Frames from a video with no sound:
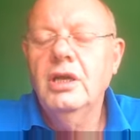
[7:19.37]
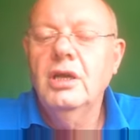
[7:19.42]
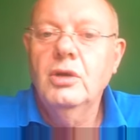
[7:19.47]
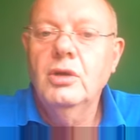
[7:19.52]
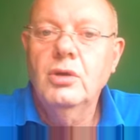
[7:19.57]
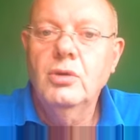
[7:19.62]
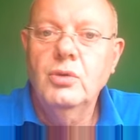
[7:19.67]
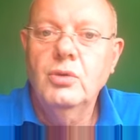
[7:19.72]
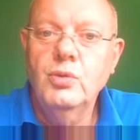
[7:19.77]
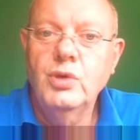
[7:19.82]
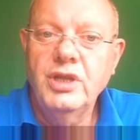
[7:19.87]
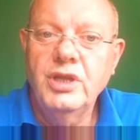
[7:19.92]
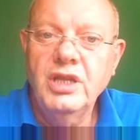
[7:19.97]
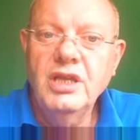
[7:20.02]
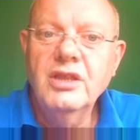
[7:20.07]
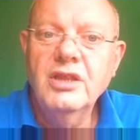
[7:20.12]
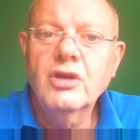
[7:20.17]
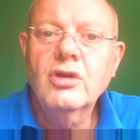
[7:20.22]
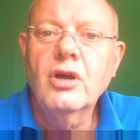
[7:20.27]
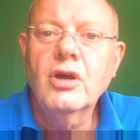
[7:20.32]
within
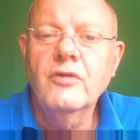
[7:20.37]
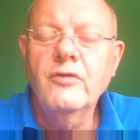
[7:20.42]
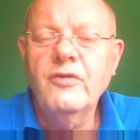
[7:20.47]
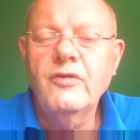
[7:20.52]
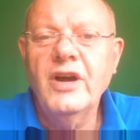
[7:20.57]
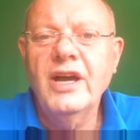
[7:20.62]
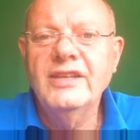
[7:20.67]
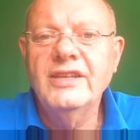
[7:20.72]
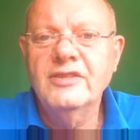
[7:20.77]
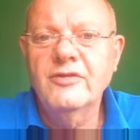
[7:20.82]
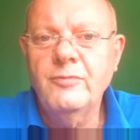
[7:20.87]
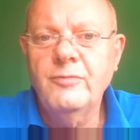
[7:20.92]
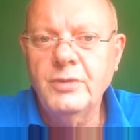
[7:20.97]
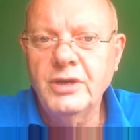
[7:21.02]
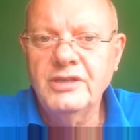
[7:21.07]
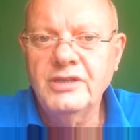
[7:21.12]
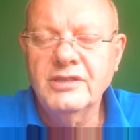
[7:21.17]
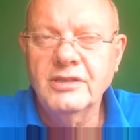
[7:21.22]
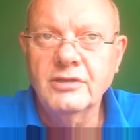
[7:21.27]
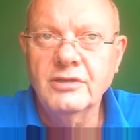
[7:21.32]
the confines of
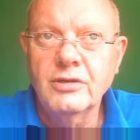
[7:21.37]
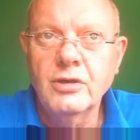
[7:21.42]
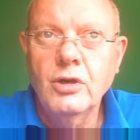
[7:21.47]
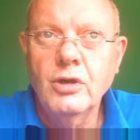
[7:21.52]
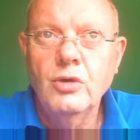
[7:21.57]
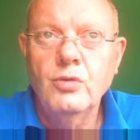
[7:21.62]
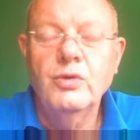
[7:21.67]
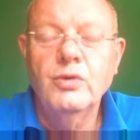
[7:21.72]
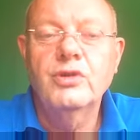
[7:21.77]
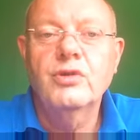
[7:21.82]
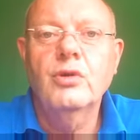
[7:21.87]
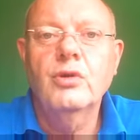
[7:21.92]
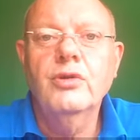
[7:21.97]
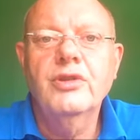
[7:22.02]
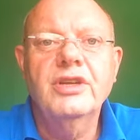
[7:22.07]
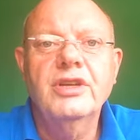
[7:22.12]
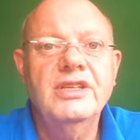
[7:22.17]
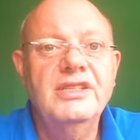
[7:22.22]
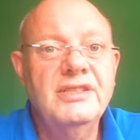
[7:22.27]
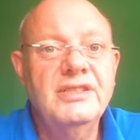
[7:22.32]
prison, with all the
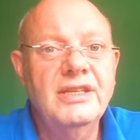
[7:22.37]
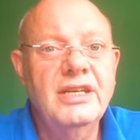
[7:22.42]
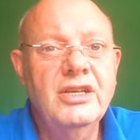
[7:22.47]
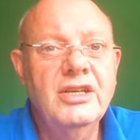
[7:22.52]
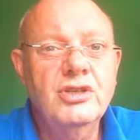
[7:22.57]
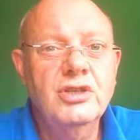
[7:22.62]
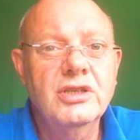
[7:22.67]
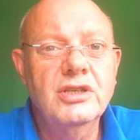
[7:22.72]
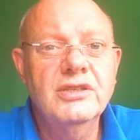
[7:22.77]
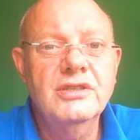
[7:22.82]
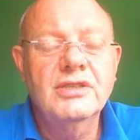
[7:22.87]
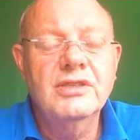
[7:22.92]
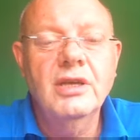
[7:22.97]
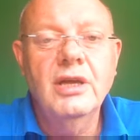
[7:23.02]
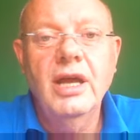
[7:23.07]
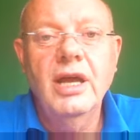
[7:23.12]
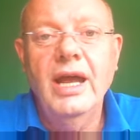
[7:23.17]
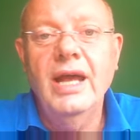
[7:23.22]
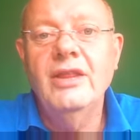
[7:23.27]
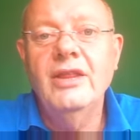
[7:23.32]
restrictions
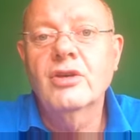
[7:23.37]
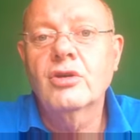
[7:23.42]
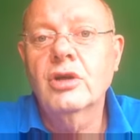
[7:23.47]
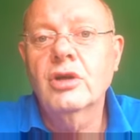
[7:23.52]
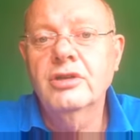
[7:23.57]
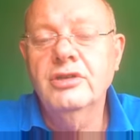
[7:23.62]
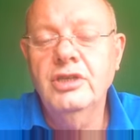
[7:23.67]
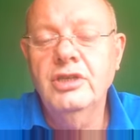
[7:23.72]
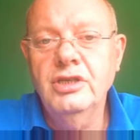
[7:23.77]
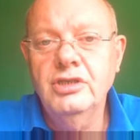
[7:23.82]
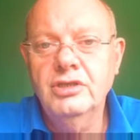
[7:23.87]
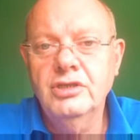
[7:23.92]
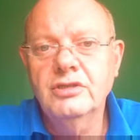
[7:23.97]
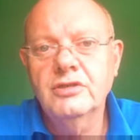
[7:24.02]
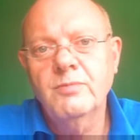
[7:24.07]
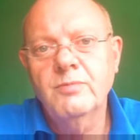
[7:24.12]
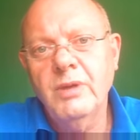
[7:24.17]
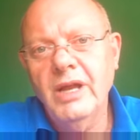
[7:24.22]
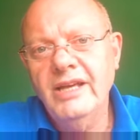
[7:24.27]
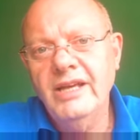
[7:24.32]
and the conditions
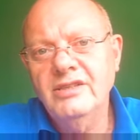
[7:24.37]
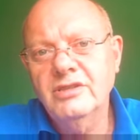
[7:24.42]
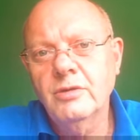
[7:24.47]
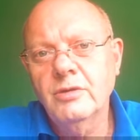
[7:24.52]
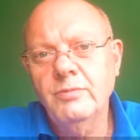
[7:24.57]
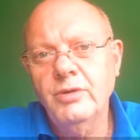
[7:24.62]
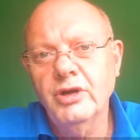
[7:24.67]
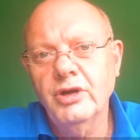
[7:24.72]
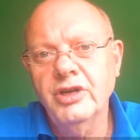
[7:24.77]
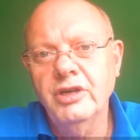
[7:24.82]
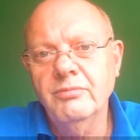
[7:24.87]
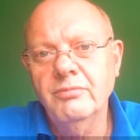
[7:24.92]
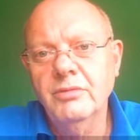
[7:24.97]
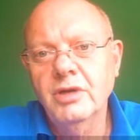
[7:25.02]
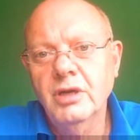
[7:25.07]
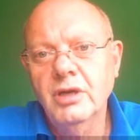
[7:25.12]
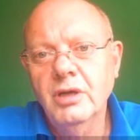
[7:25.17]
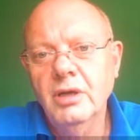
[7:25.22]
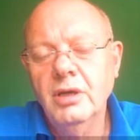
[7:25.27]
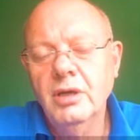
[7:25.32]
placed upon him,
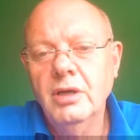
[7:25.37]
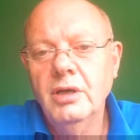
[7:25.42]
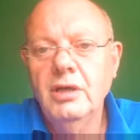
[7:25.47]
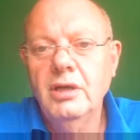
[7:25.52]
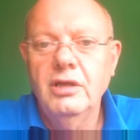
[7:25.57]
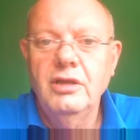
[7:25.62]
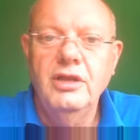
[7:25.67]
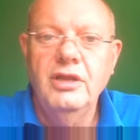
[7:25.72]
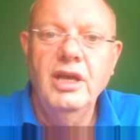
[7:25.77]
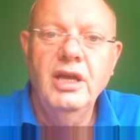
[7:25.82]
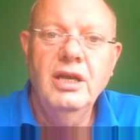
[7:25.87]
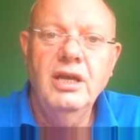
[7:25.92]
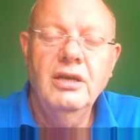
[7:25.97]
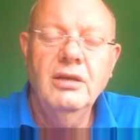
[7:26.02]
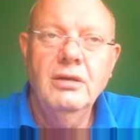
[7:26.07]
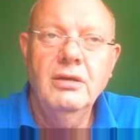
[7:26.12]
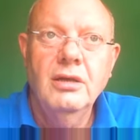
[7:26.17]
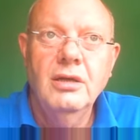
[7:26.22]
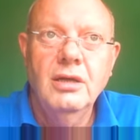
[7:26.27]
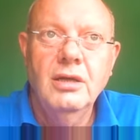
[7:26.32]
then
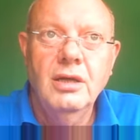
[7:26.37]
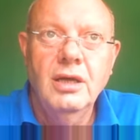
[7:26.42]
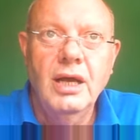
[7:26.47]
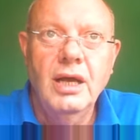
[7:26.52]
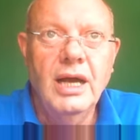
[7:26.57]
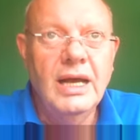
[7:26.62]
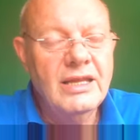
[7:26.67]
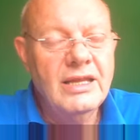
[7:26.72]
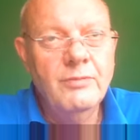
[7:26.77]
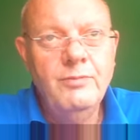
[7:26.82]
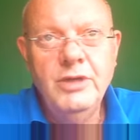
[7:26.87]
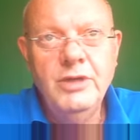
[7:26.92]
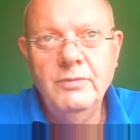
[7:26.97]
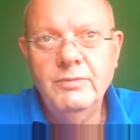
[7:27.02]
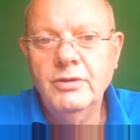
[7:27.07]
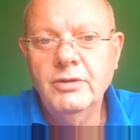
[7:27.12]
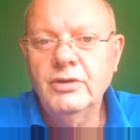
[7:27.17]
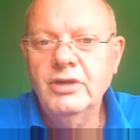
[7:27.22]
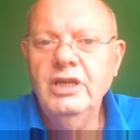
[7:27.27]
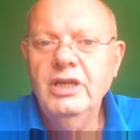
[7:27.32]
other
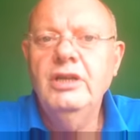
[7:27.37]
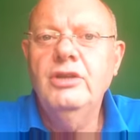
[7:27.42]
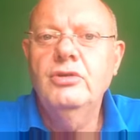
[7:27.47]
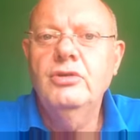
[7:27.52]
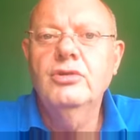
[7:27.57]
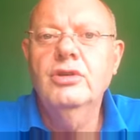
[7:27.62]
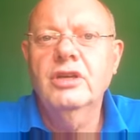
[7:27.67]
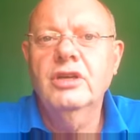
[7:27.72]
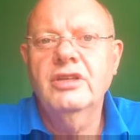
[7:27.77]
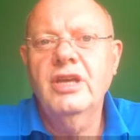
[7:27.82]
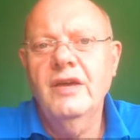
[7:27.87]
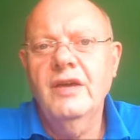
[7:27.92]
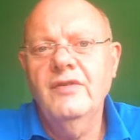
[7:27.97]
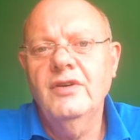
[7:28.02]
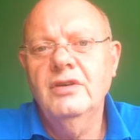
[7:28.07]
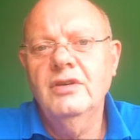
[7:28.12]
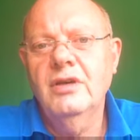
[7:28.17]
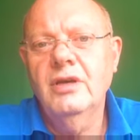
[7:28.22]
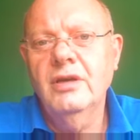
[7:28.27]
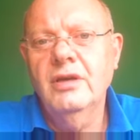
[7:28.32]
people really do not have
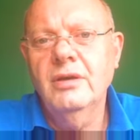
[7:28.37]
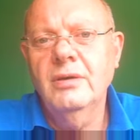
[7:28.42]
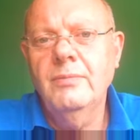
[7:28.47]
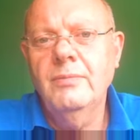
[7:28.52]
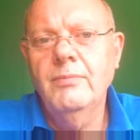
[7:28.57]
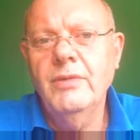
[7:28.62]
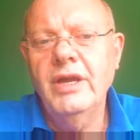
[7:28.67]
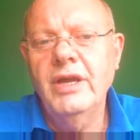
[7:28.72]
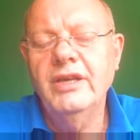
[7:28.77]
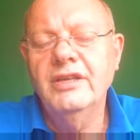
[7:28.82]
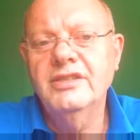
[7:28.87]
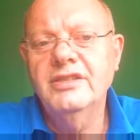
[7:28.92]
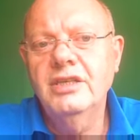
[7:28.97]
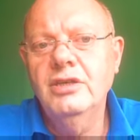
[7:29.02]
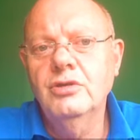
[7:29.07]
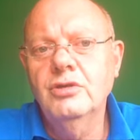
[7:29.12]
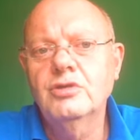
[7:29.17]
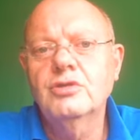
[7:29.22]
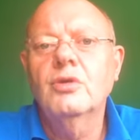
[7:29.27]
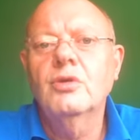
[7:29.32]
an
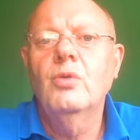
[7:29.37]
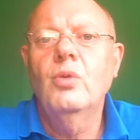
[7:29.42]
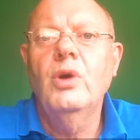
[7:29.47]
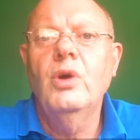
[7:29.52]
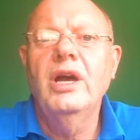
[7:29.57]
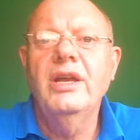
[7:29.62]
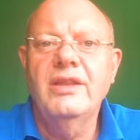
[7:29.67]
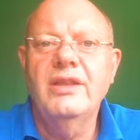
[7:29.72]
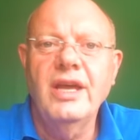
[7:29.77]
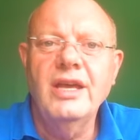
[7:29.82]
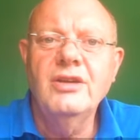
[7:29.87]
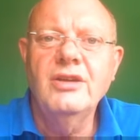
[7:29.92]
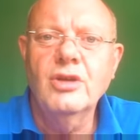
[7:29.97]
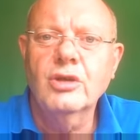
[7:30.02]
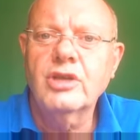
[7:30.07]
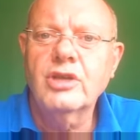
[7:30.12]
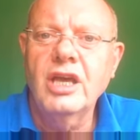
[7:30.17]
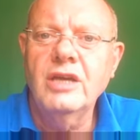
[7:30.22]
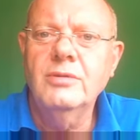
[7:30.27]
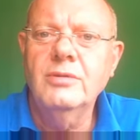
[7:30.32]
excuse why they're not
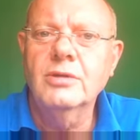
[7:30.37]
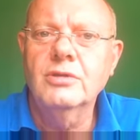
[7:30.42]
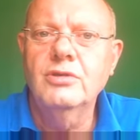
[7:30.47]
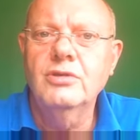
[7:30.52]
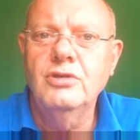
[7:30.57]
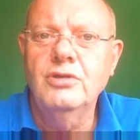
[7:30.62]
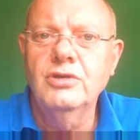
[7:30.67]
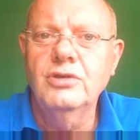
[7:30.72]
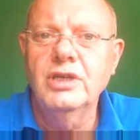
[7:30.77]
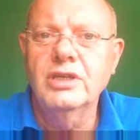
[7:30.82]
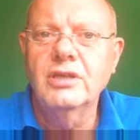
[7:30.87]
able to do it.